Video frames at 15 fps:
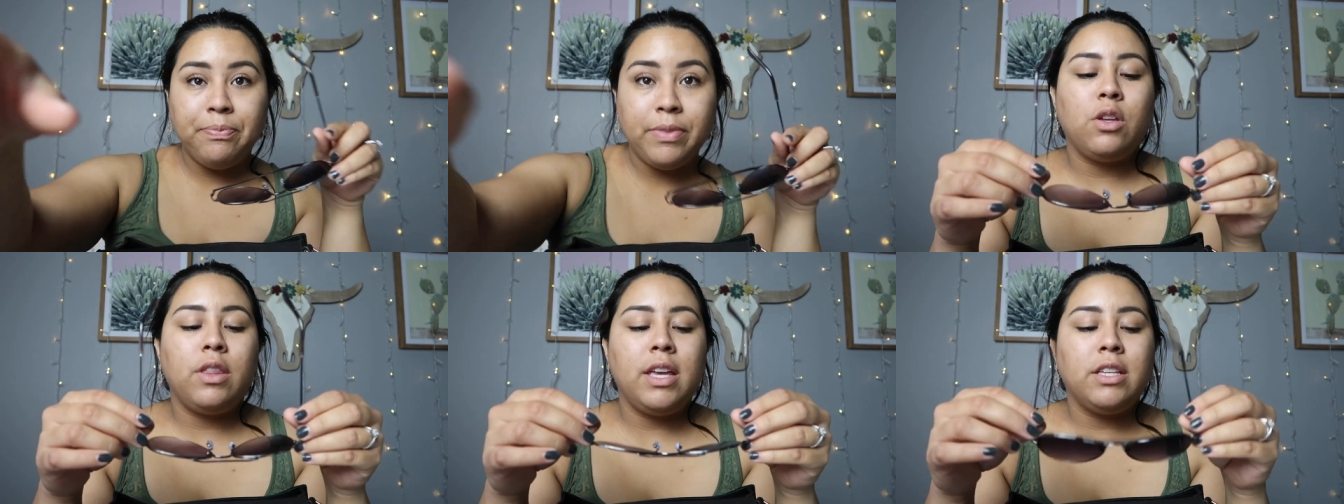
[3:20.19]

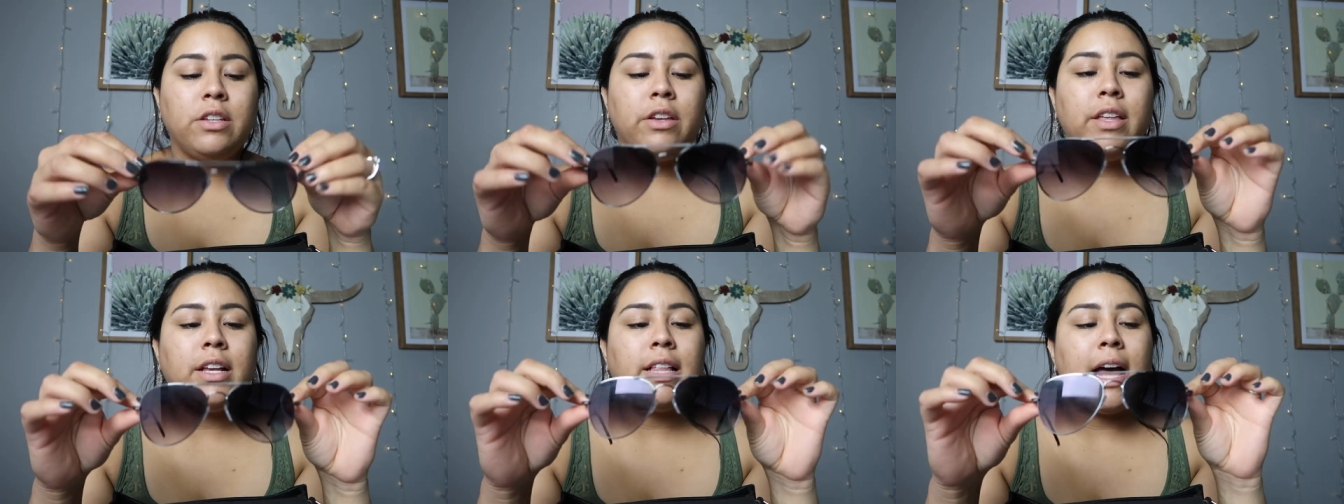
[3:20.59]
So these
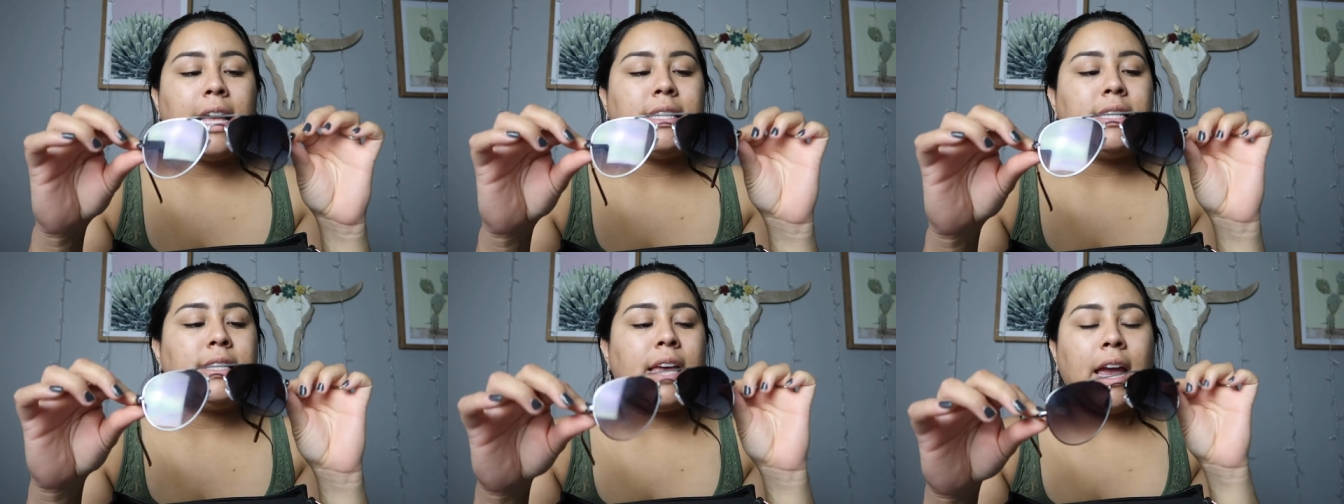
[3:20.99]
are the
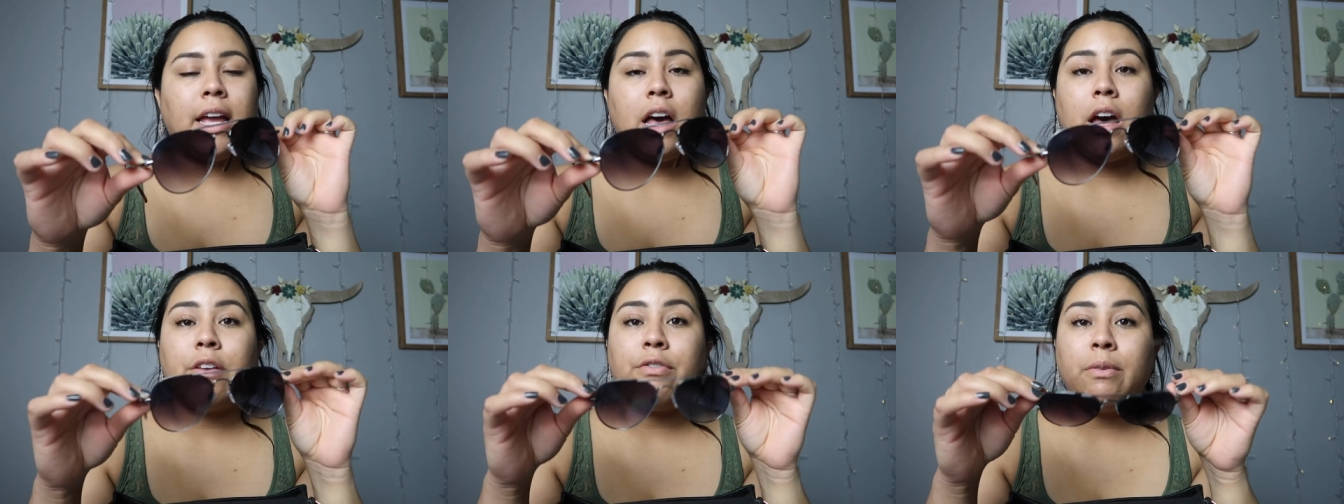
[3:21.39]
glasses I
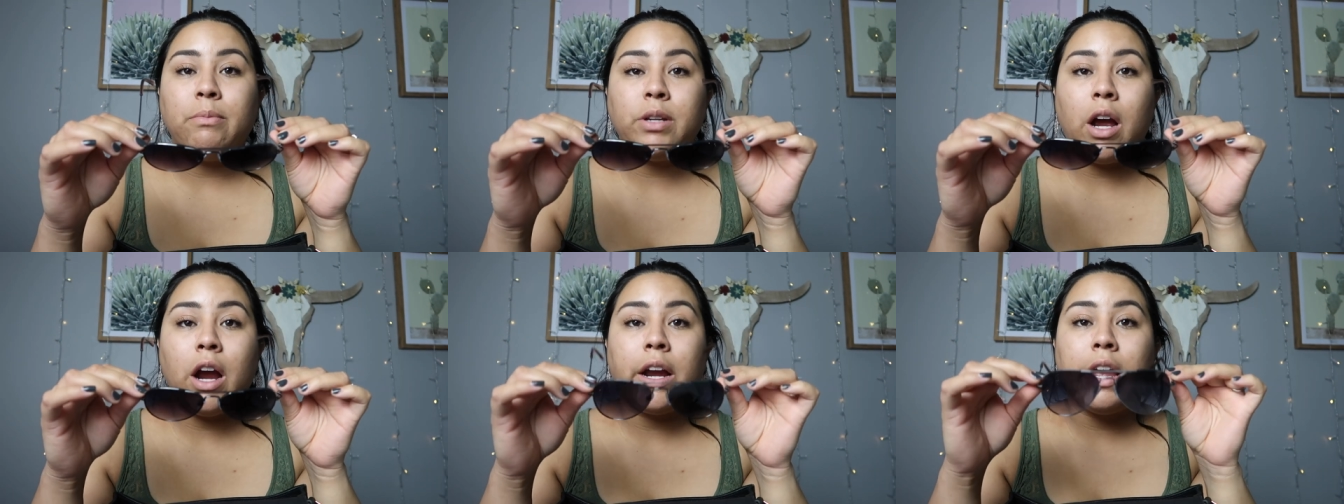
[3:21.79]
got from
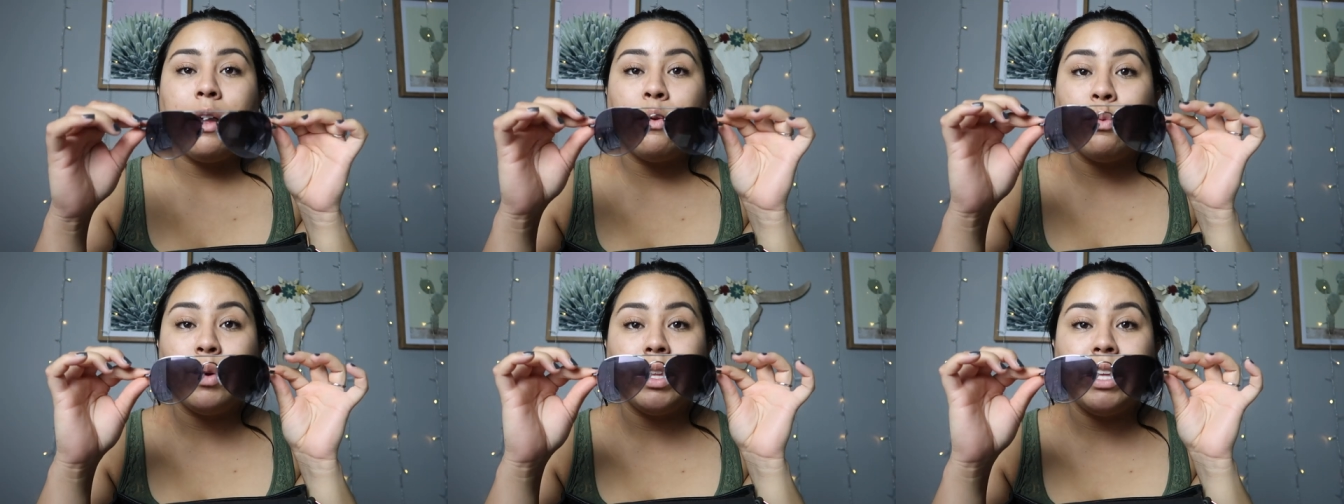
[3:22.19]

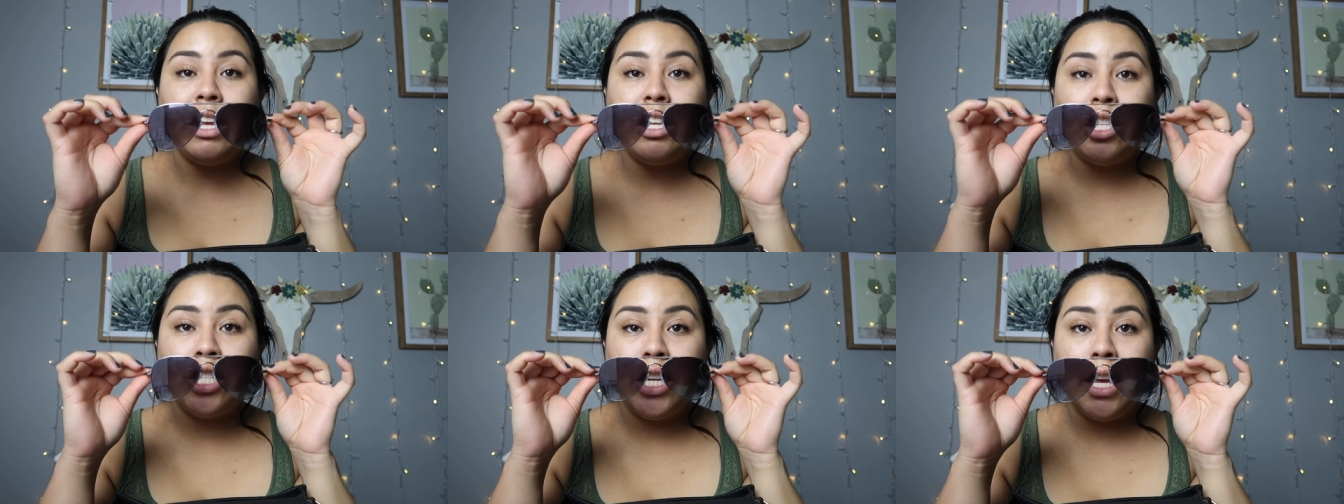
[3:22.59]
Target,
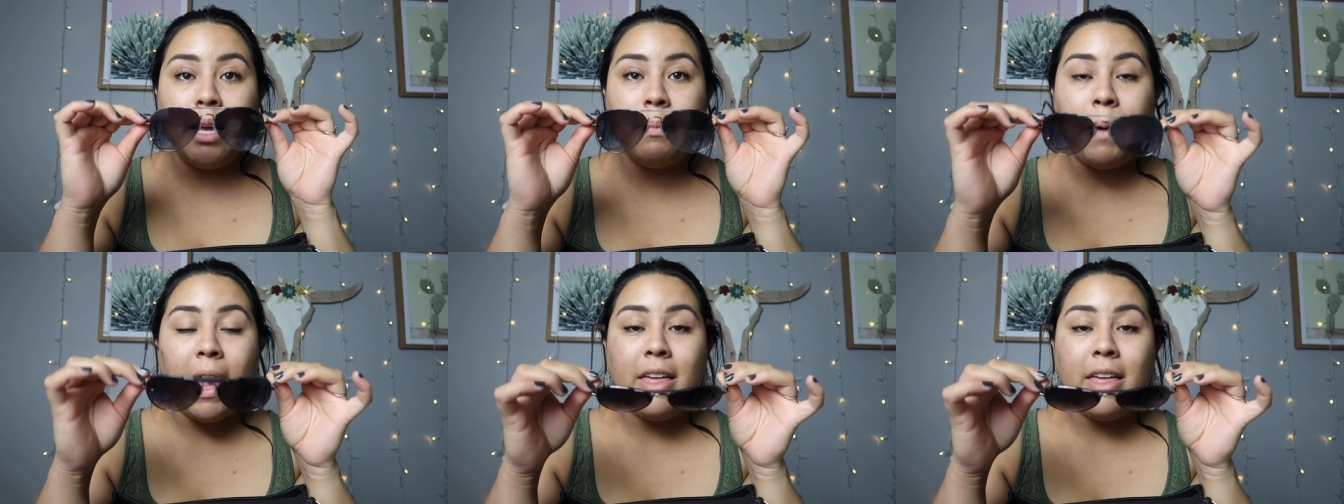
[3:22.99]
really cheap.